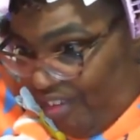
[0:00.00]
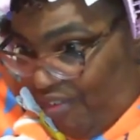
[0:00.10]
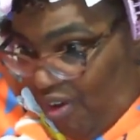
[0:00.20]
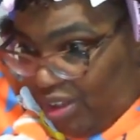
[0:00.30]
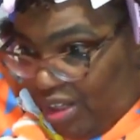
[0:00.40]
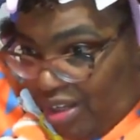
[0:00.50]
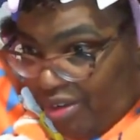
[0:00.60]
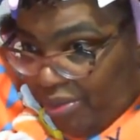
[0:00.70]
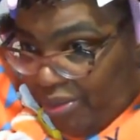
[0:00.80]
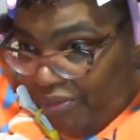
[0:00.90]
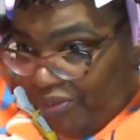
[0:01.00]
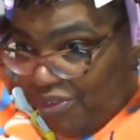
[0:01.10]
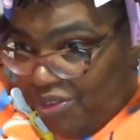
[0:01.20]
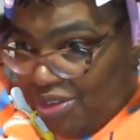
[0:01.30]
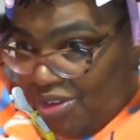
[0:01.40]
fall in love with
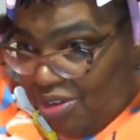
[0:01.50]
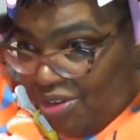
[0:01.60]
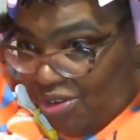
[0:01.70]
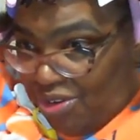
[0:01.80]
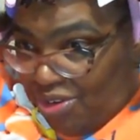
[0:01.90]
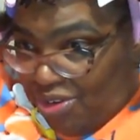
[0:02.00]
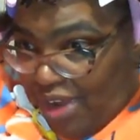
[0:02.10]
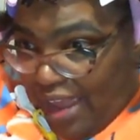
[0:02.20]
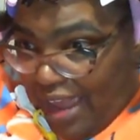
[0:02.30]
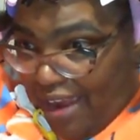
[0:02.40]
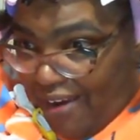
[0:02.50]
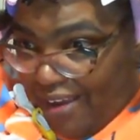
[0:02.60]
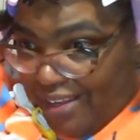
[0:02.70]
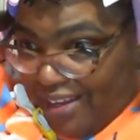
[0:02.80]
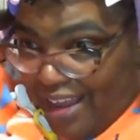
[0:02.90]
your hair
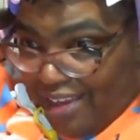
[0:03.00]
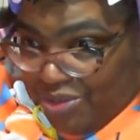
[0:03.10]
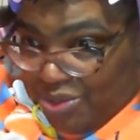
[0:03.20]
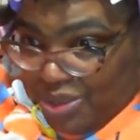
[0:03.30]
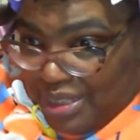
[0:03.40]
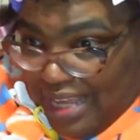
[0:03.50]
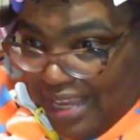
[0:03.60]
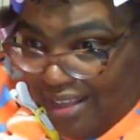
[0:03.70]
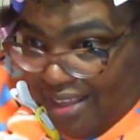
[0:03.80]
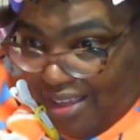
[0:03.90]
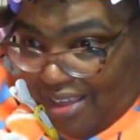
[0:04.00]
in the natural state